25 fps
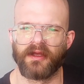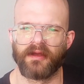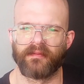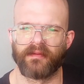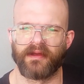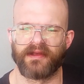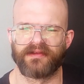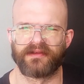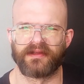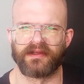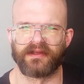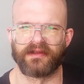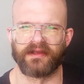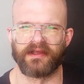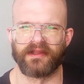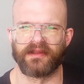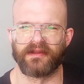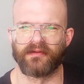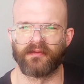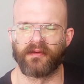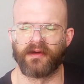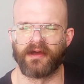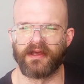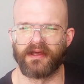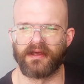Basically,
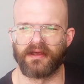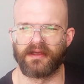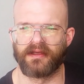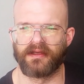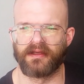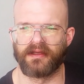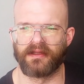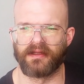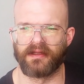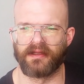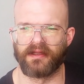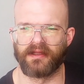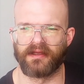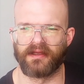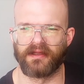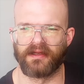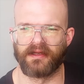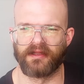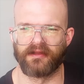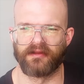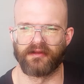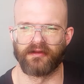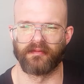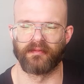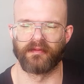the way it can
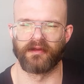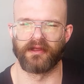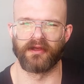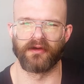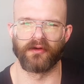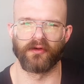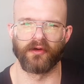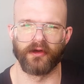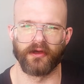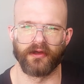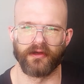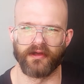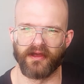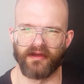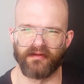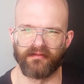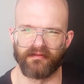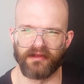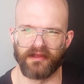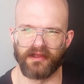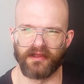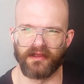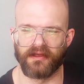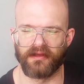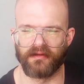either be oil
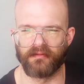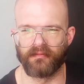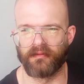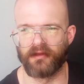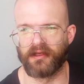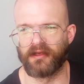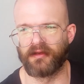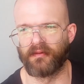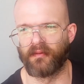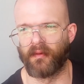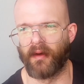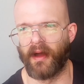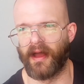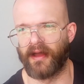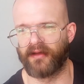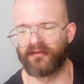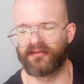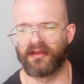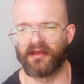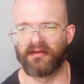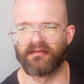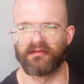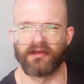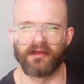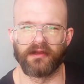heavy, it can be wax
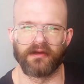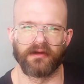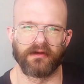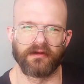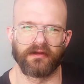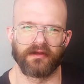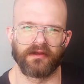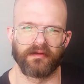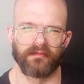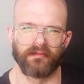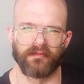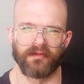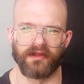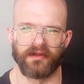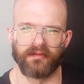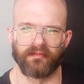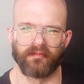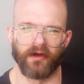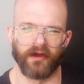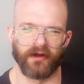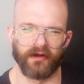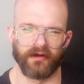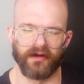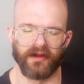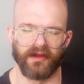heavy, or it can be
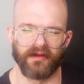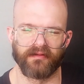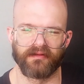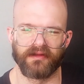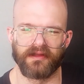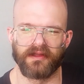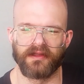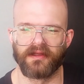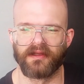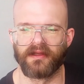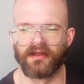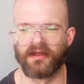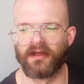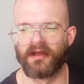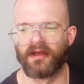butter heavy.